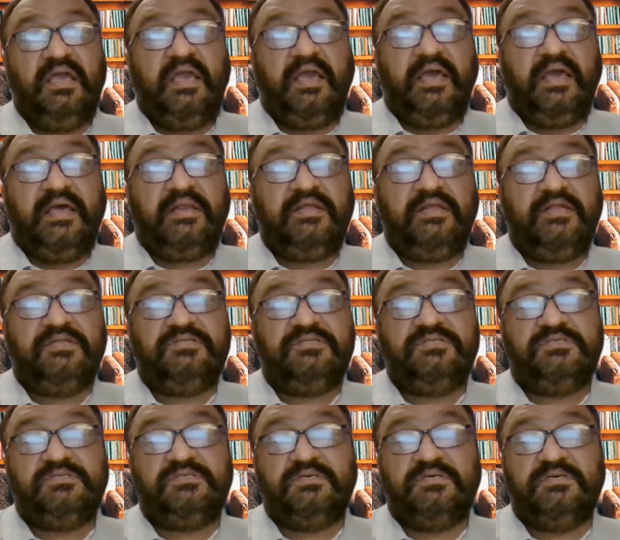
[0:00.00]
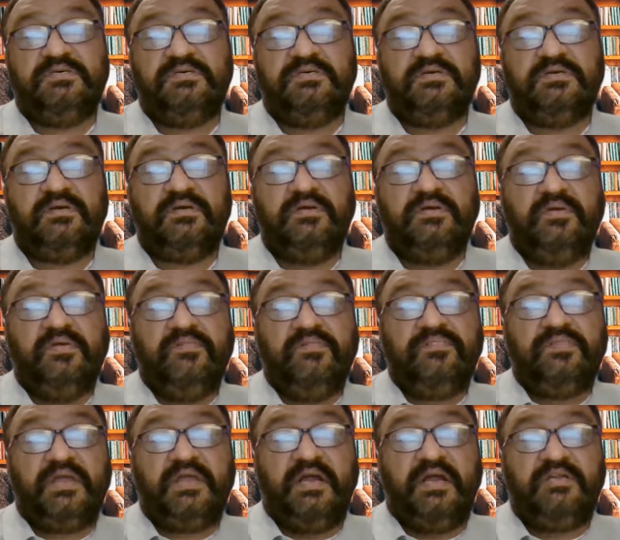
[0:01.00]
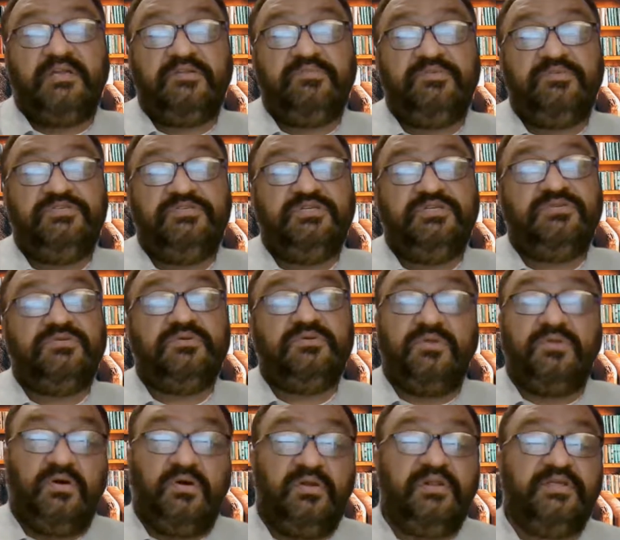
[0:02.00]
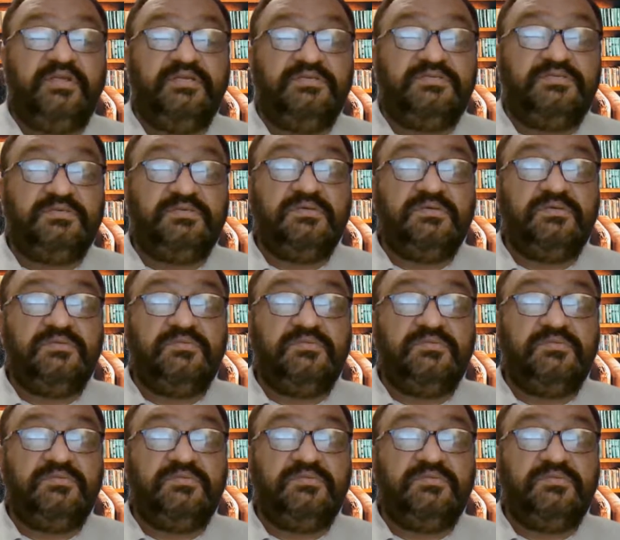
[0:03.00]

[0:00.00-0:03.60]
and its contribution to knowledge.